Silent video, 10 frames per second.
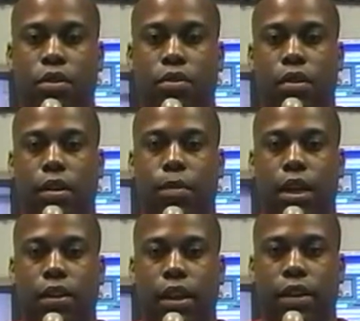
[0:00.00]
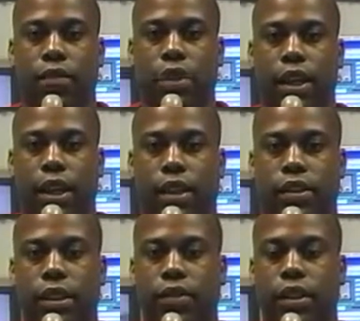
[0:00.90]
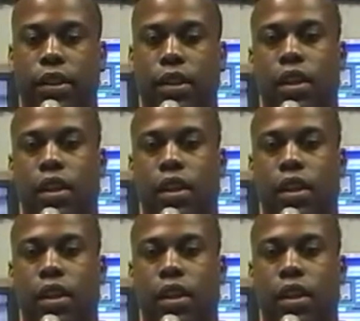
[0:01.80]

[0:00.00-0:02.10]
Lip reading: going about their everyday activity.